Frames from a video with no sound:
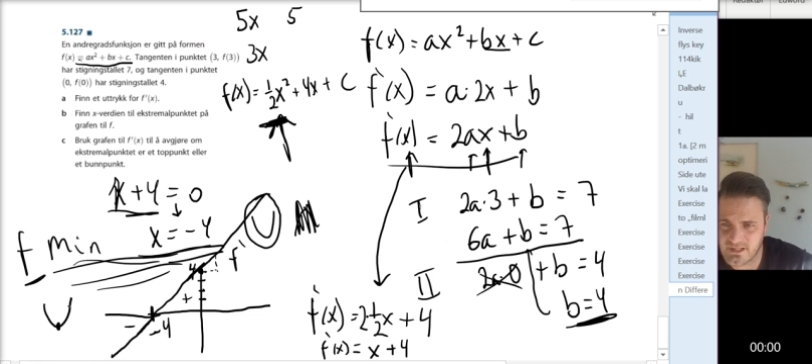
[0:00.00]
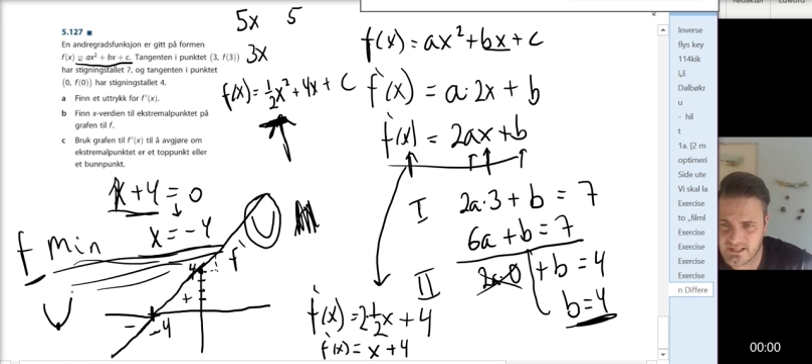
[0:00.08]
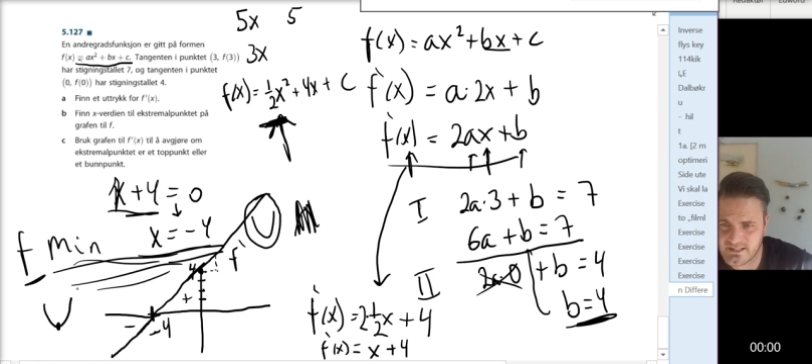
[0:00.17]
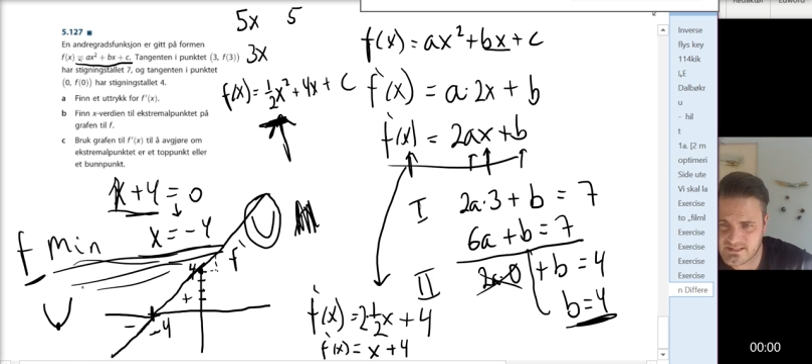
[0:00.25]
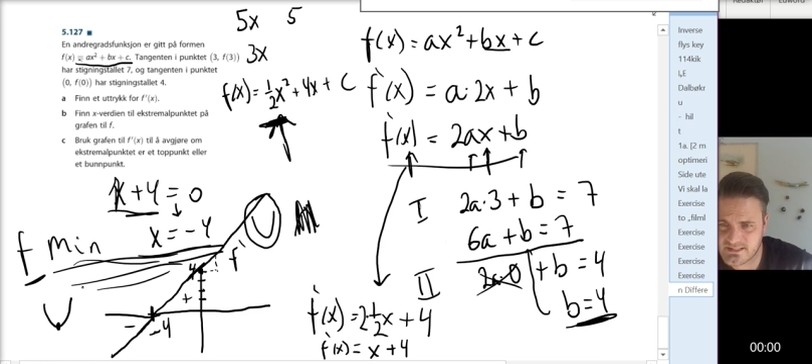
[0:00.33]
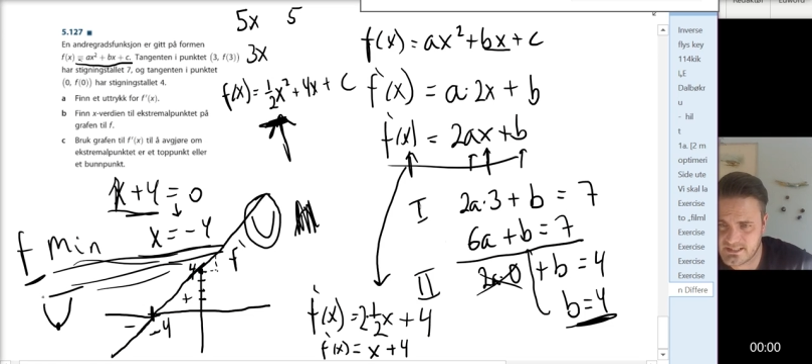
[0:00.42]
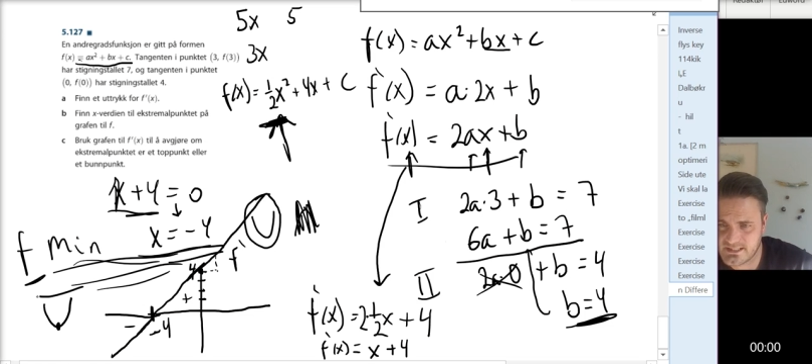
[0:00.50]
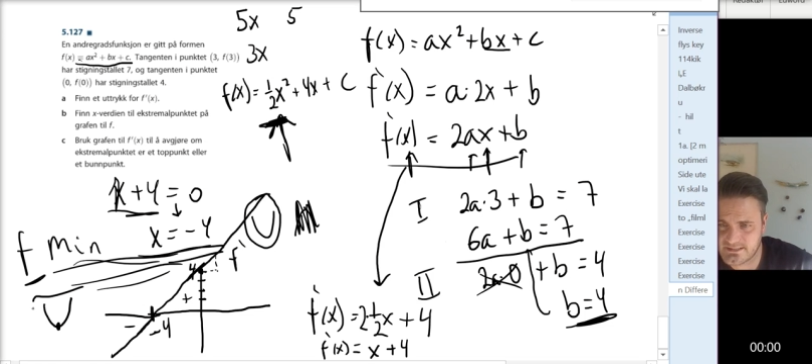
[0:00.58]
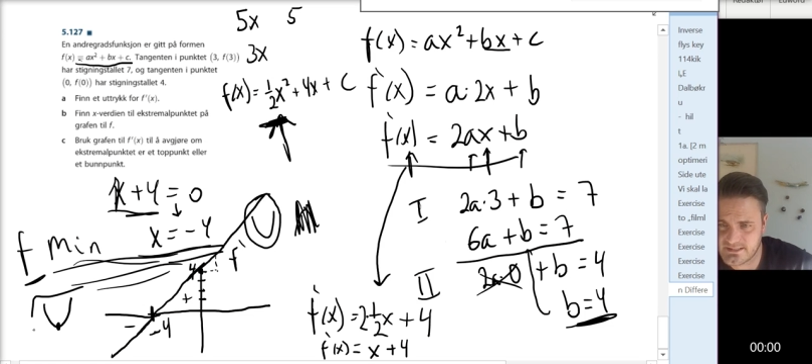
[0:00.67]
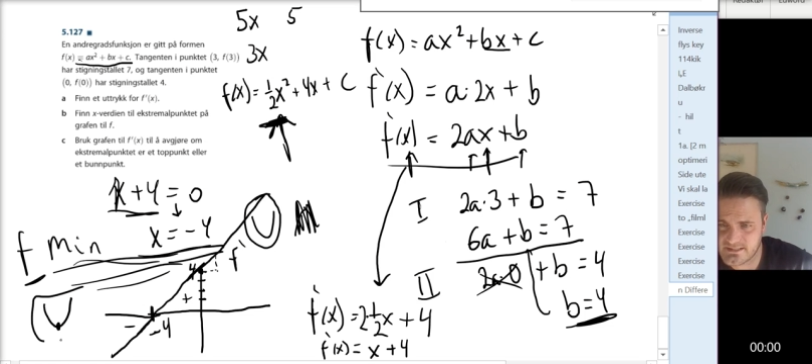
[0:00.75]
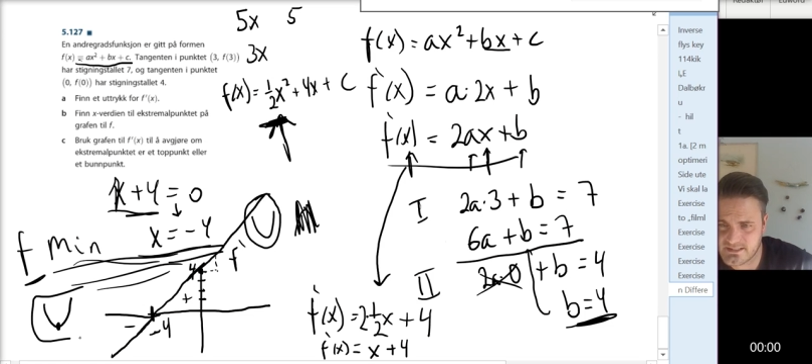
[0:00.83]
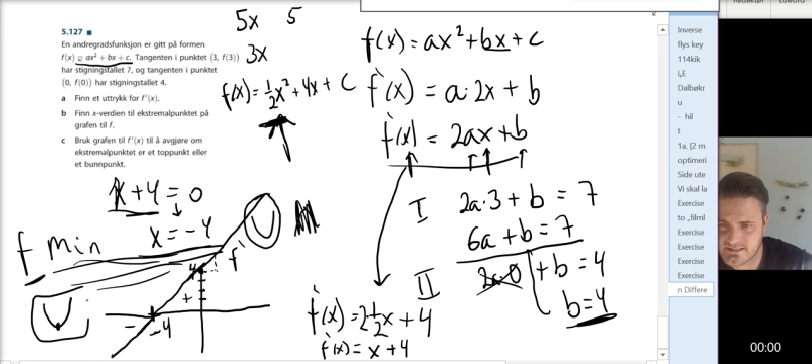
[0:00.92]
I see that
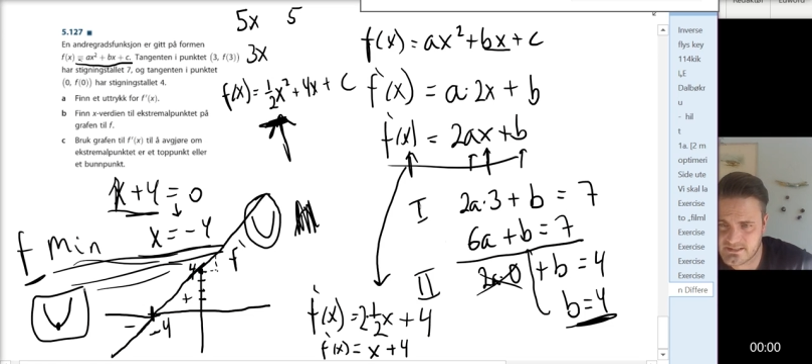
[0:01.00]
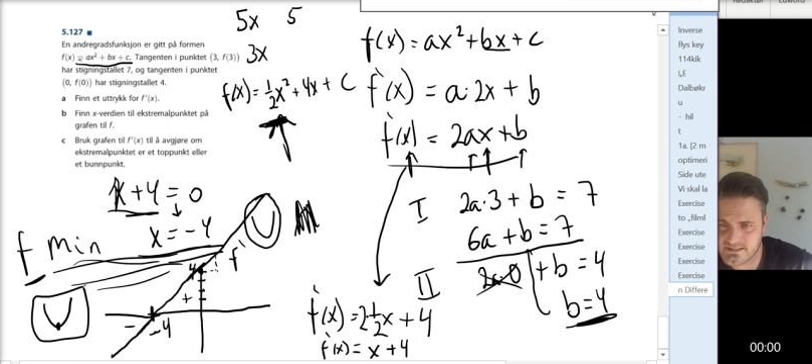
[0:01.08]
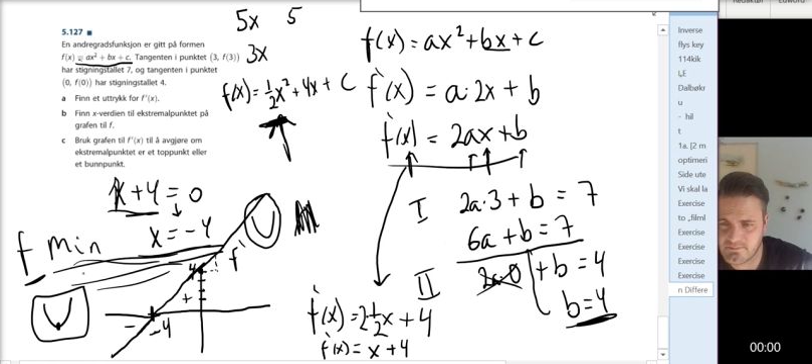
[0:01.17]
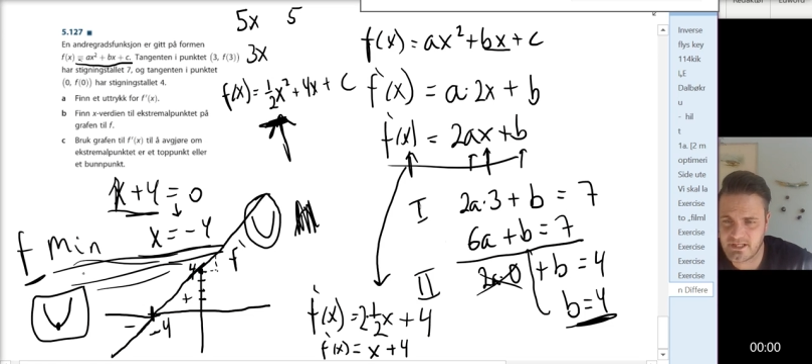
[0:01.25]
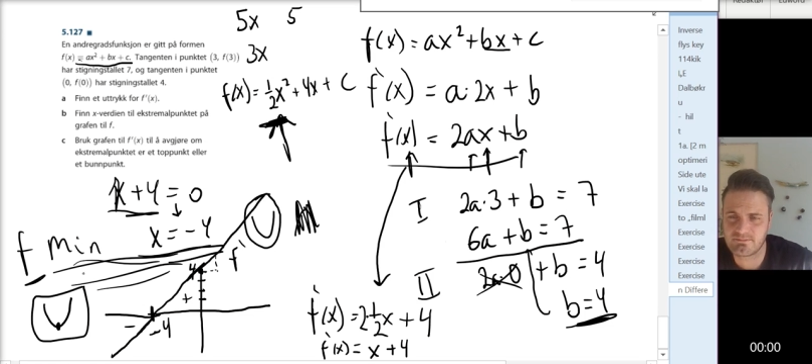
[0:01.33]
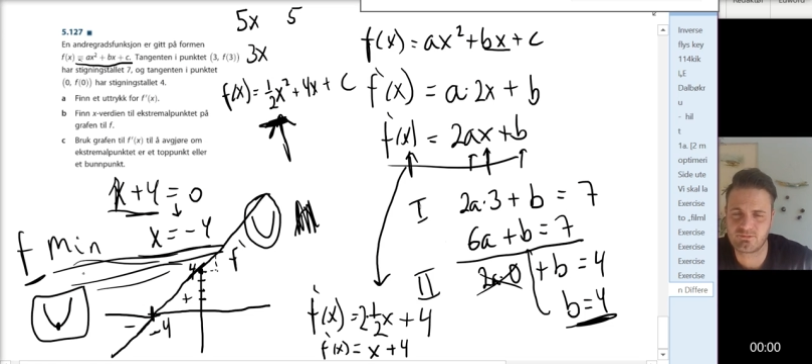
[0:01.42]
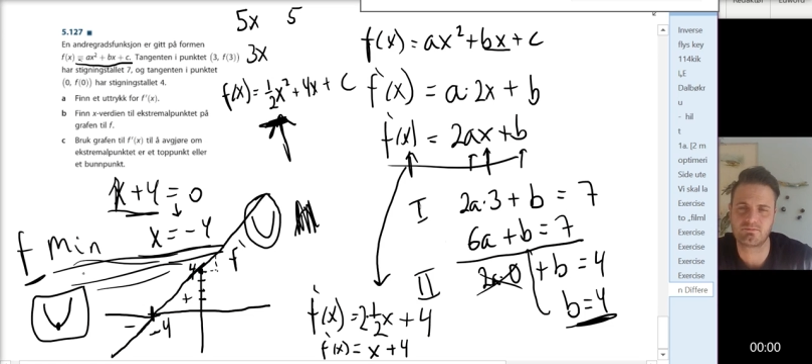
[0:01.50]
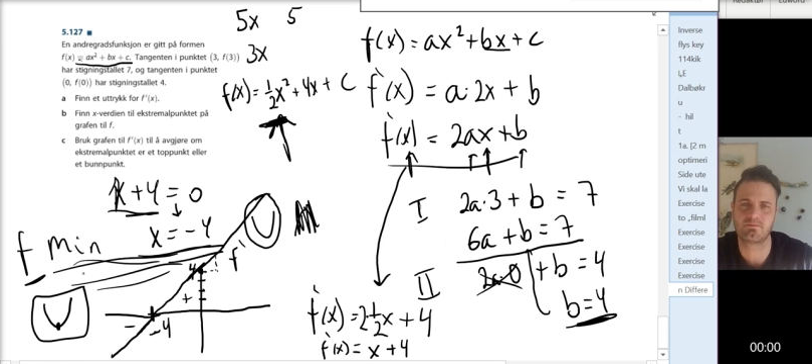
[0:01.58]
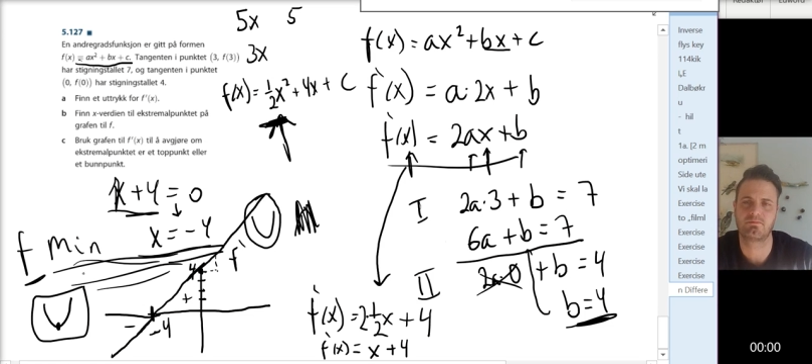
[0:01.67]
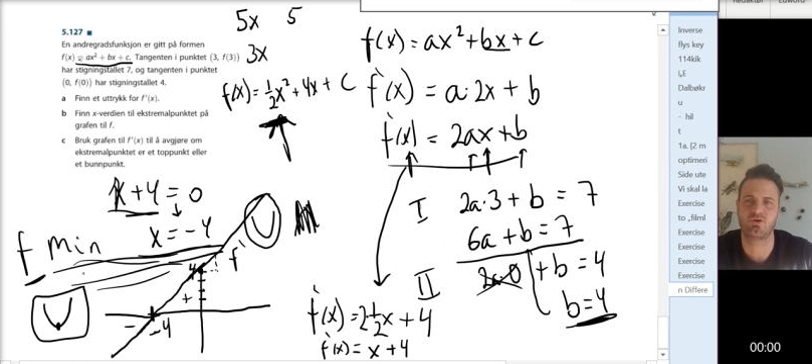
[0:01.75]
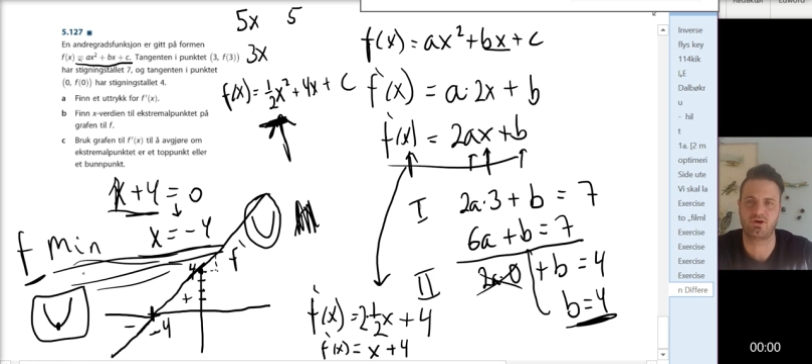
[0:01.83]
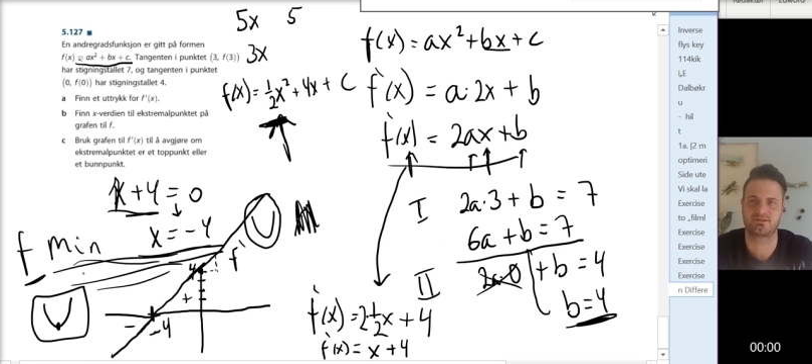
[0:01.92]
this is a minimum
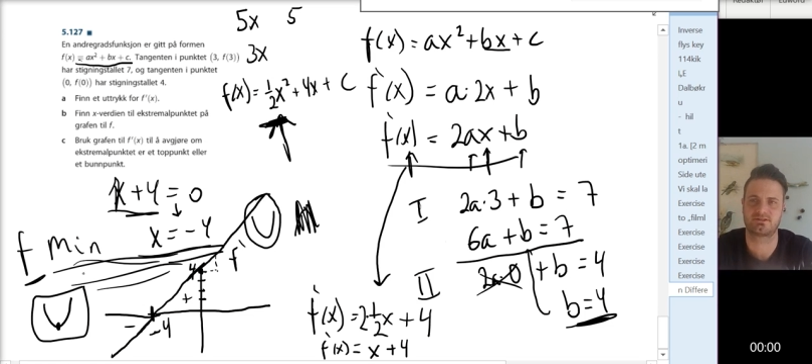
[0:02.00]
point.